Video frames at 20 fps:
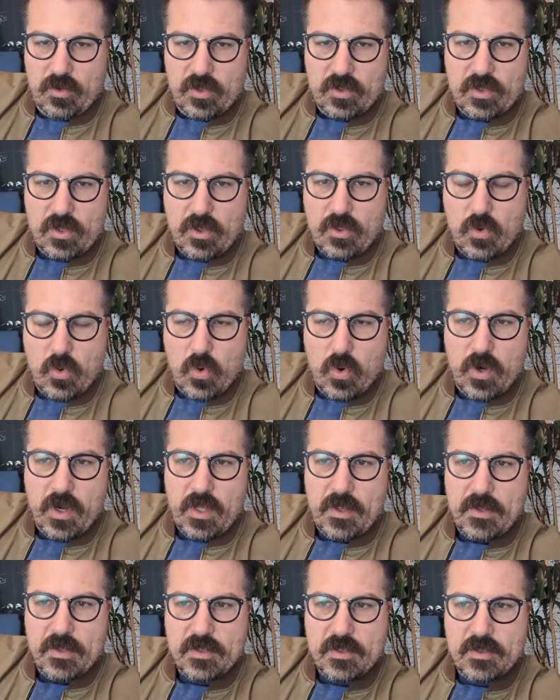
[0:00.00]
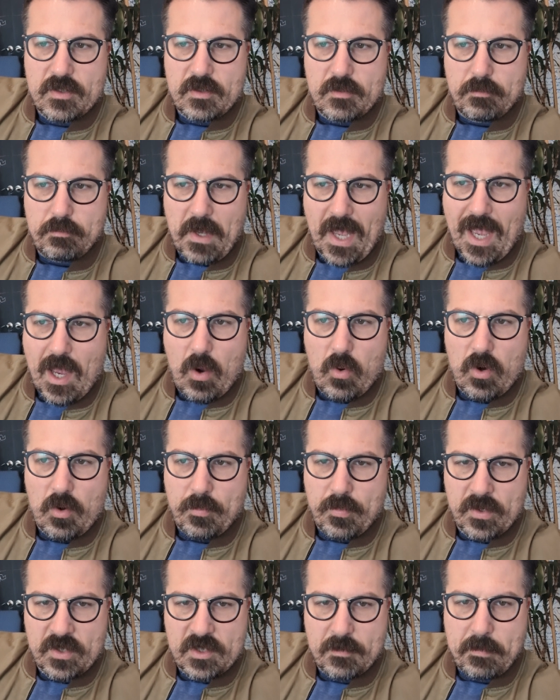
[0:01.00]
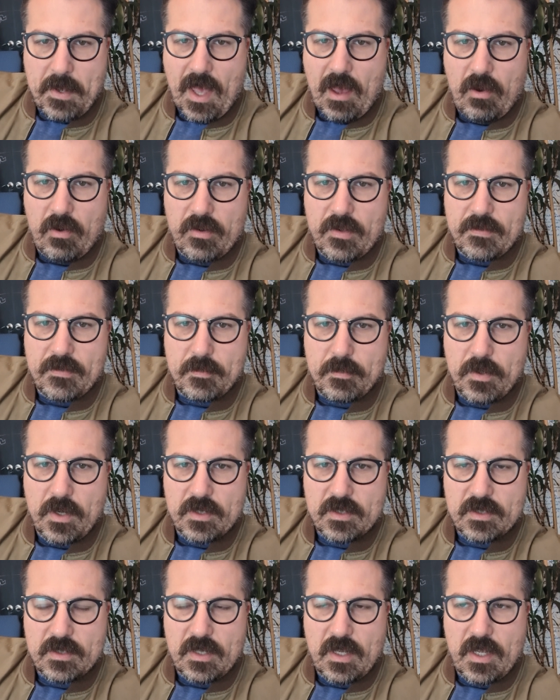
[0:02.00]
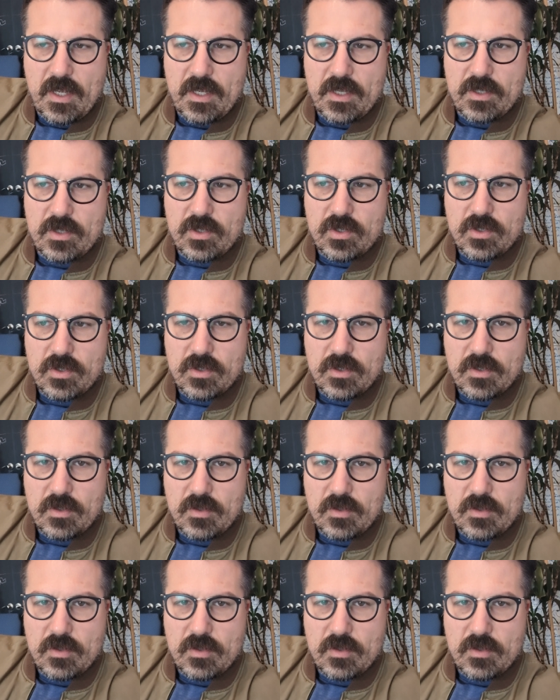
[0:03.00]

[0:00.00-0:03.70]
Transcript: this authority, this power, principality of the present age,